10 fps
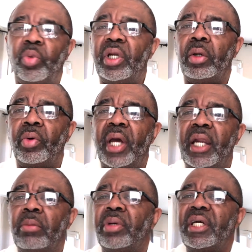
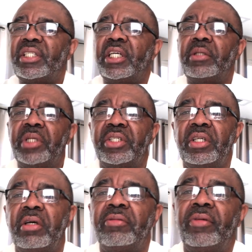relocating, but it seems as
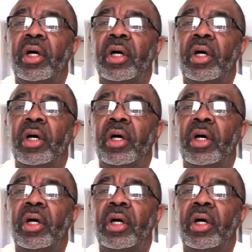if